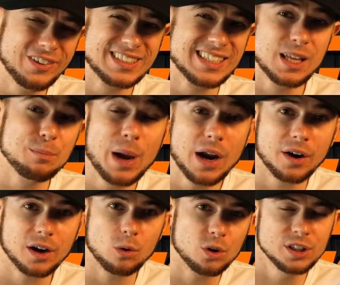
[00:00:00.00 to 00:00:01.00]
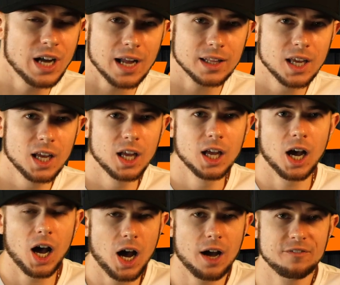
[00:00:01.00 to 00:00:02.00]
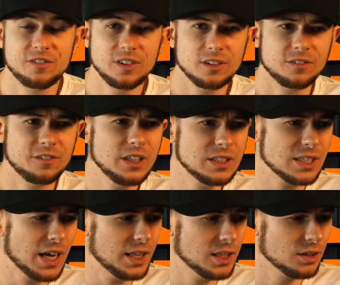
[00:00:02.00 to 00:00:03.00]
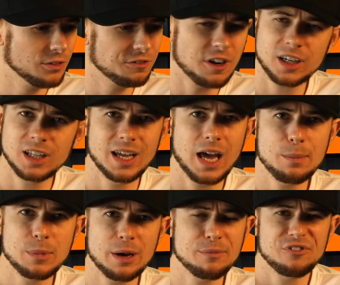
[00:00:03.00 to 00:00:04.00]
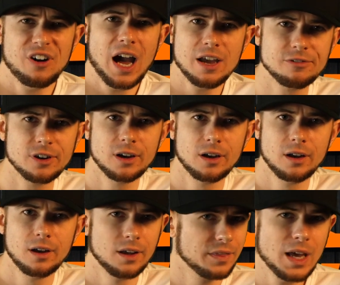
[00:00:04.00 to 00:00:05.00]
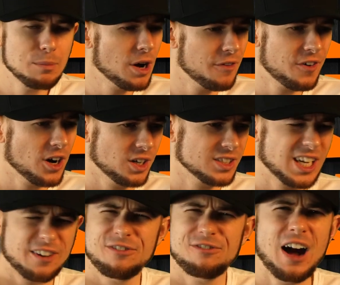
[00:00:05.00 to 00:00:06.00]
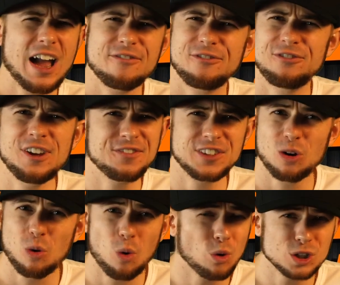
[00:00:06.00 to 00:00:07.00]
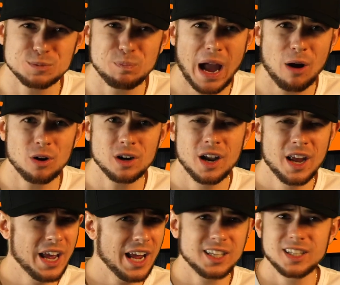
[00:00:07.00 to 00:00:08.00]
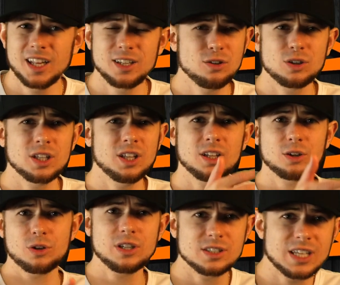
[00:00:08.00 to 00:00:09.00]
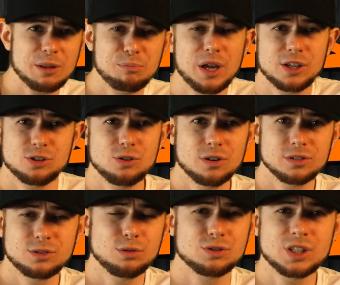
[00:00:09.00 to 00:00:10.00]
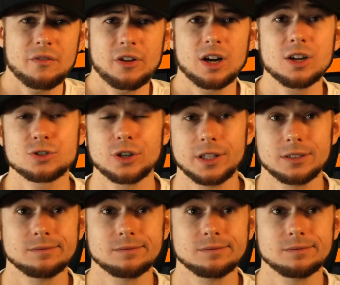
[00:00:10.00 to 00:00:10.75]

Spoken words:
it's in America or not. V10 fucking M5. That motherfucker is like 550 horsepower, and then you can increase that bitch to 700.